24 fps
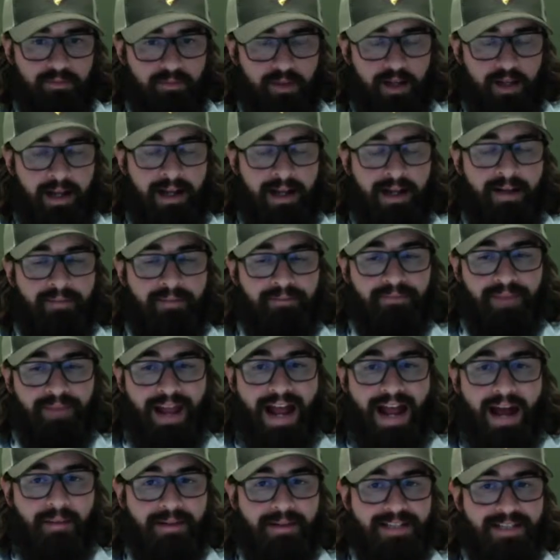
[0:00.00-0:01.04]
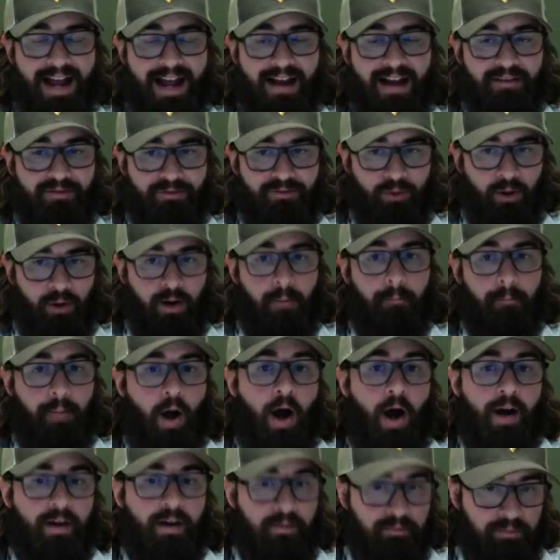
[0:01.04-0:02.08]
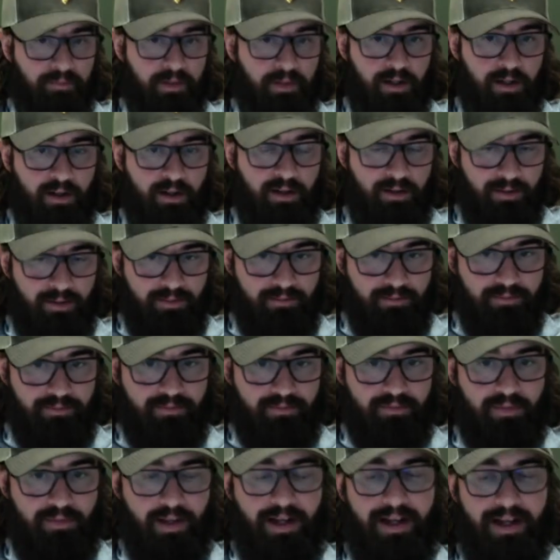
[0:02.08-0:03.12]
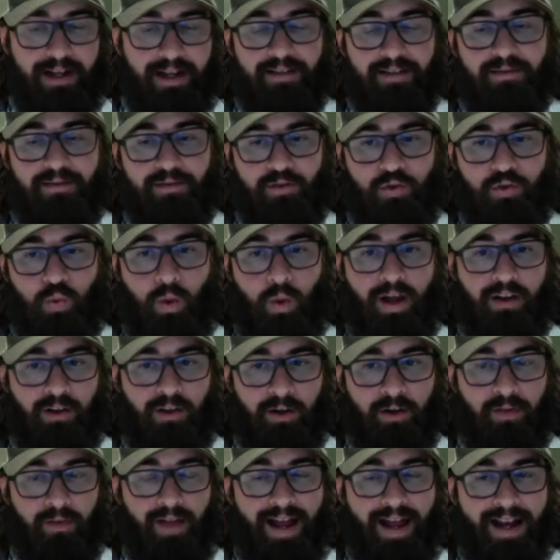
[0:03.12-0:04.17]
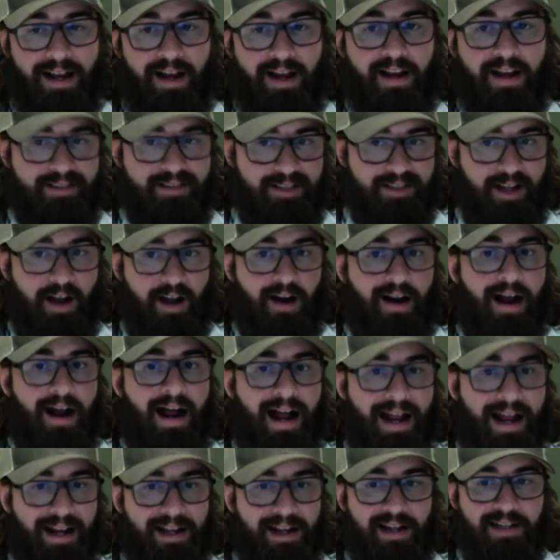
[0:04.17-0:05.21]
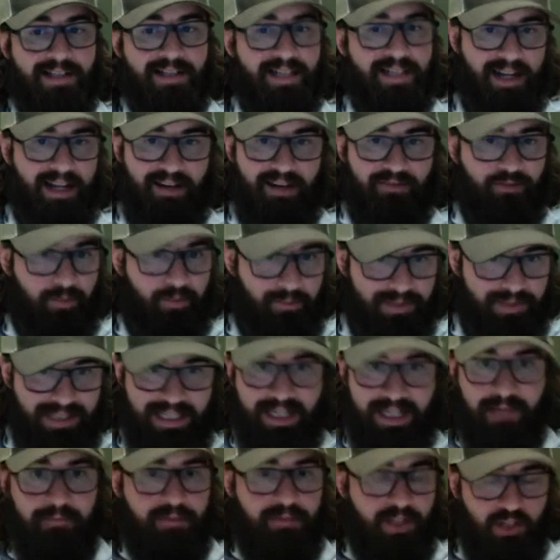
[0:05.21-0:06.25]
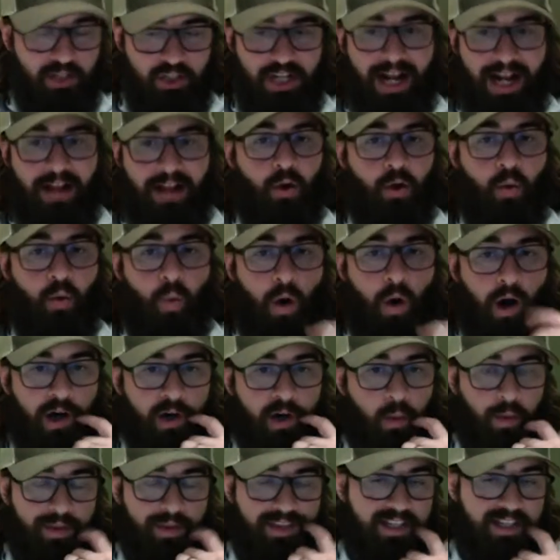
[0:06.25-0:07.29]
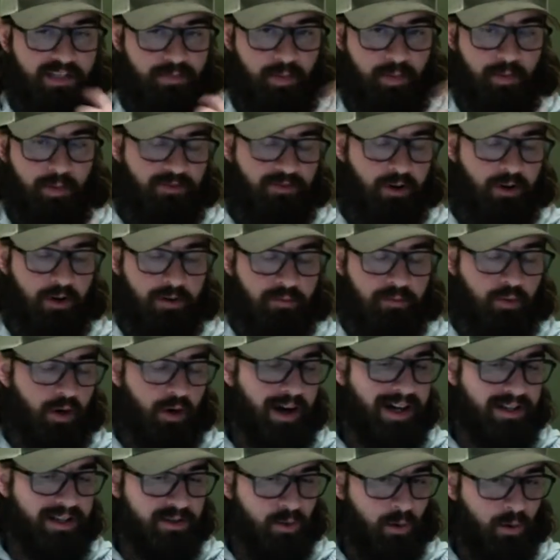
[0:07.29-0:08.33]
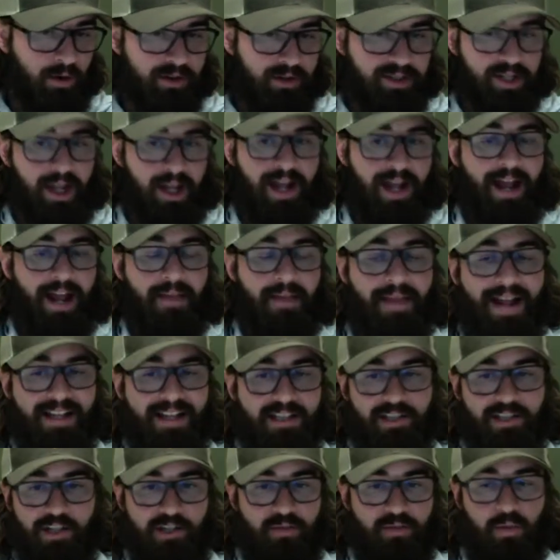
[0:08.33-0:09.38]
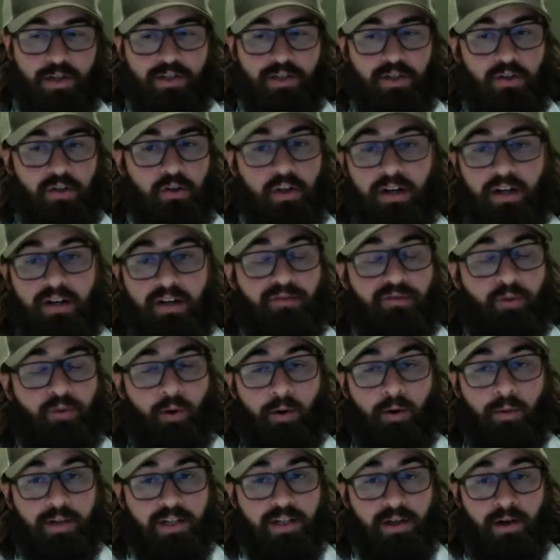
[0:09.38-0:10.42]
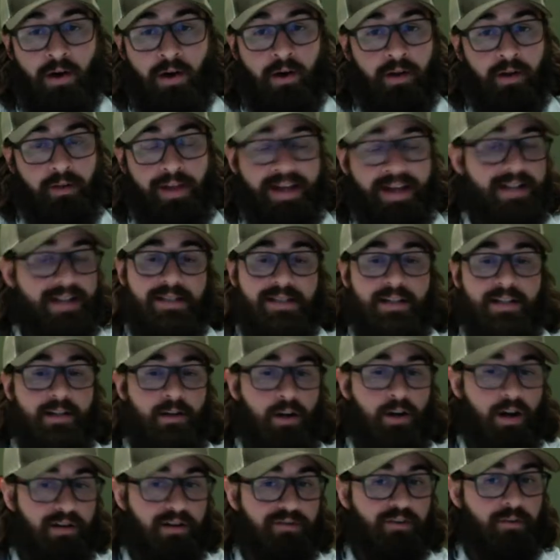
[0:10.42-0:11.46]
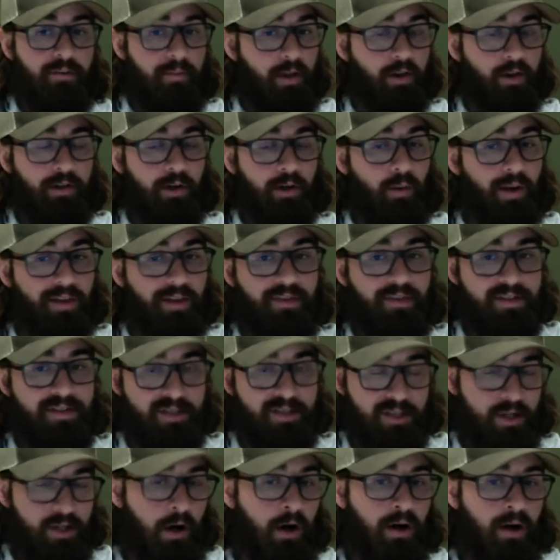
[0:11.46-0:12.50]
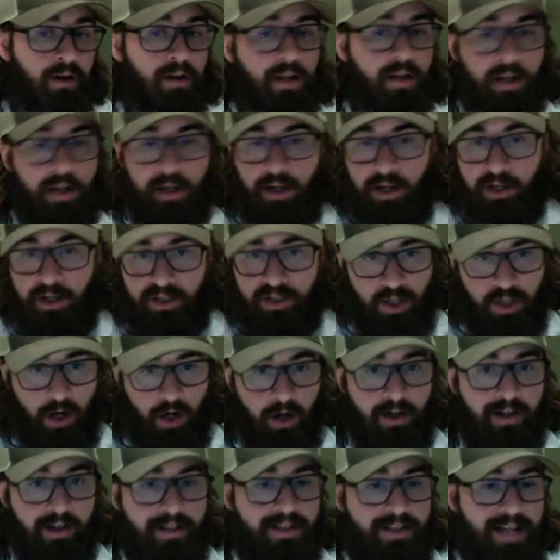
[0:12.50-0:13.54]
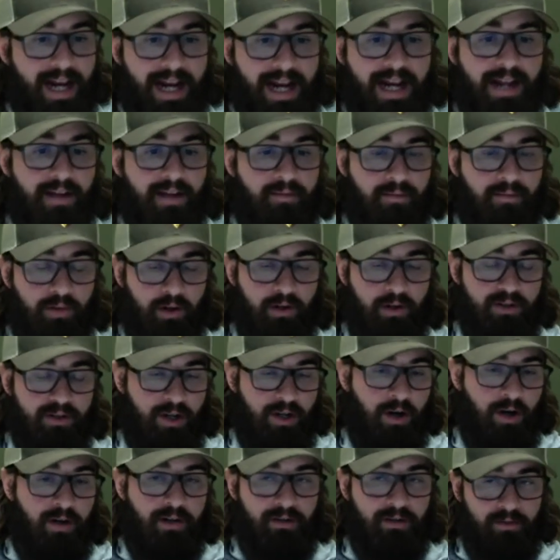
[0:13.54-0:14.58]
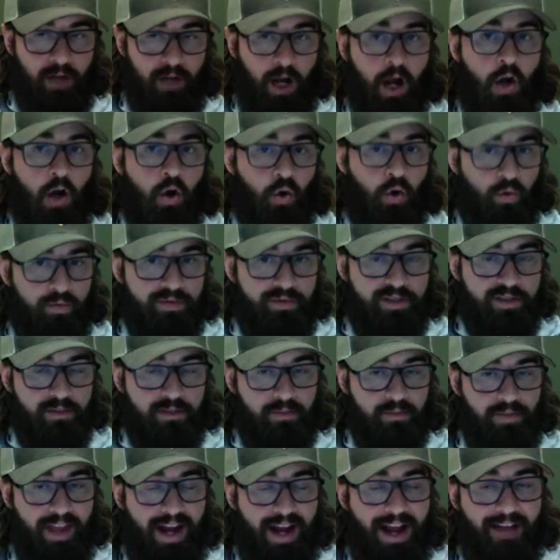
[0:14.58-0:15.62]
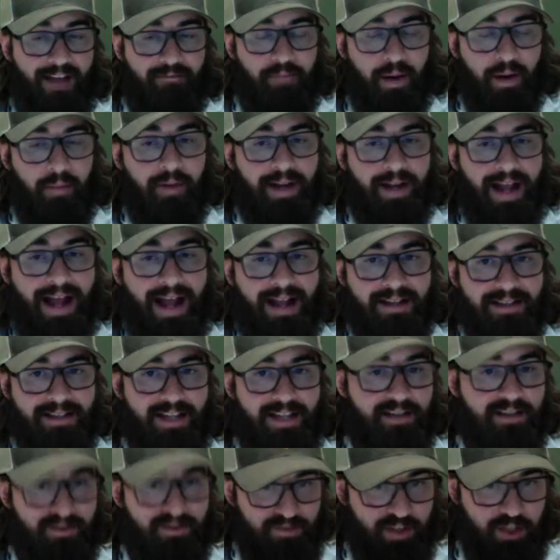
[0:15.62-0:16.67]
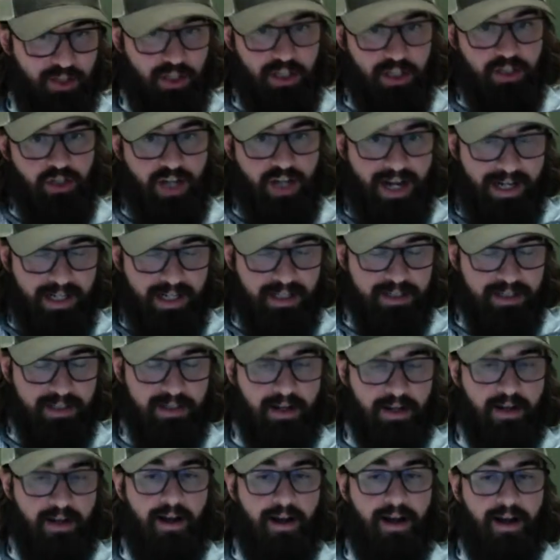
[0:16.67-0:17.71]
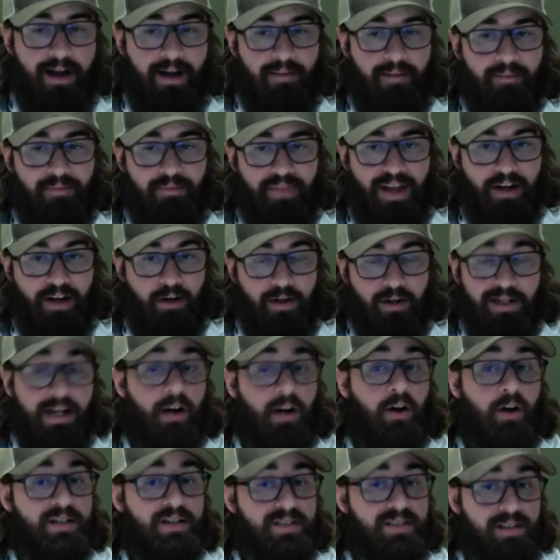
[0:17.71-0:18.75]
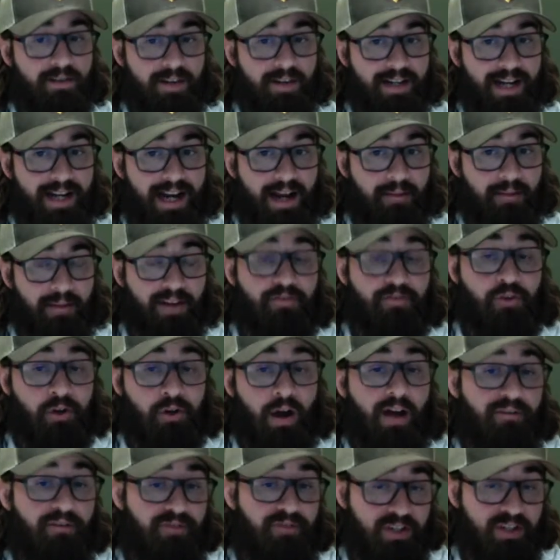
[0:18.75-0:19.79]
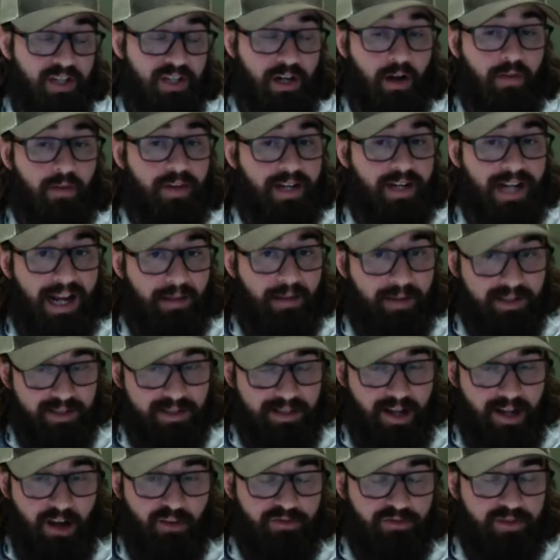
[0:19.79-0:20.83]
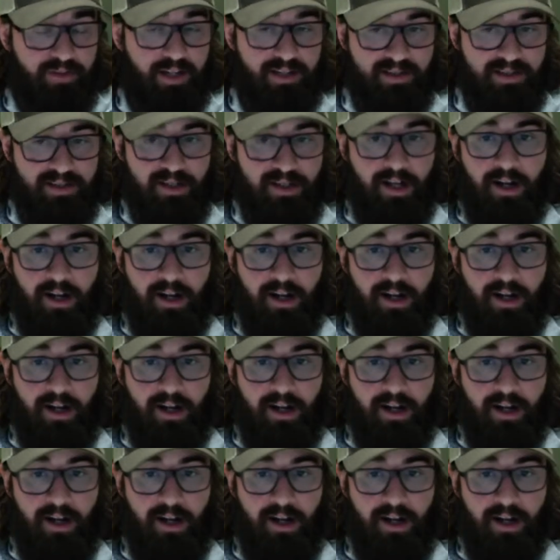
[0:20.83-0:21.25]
um, habitat for a bottom uh, dweller like a saugeye to get from deep to shallow water with its preferred prey source. And that's just what you're looking for when you go to lakes that you're unfamiliar with is start start in dam or start in coves that have public access fishing jetties um, that are nearest to the dam if you're not fishing on the dam itself because